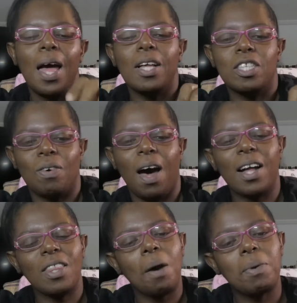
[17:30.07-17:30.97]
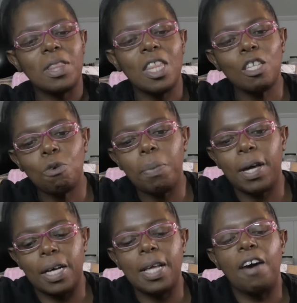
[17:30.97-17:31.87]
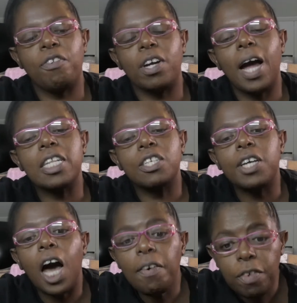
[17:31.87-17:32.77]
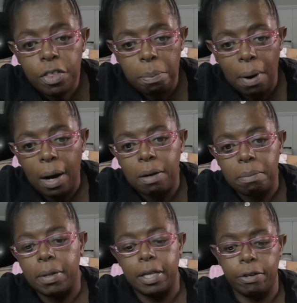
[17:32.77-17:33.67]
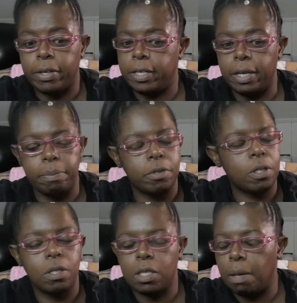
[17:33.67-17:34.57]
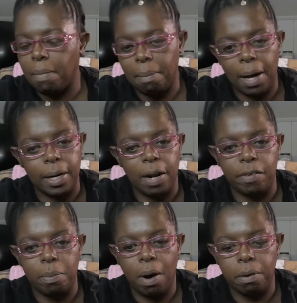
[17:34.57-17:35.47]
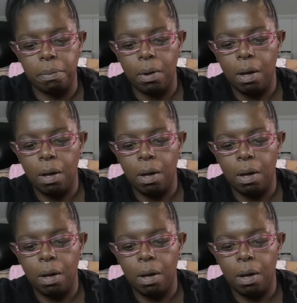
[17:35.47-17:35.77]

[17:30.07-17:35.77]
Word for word: So I thought with this one, because I forgot to cover the bottom, and literally it slipped my mind to cover the bottom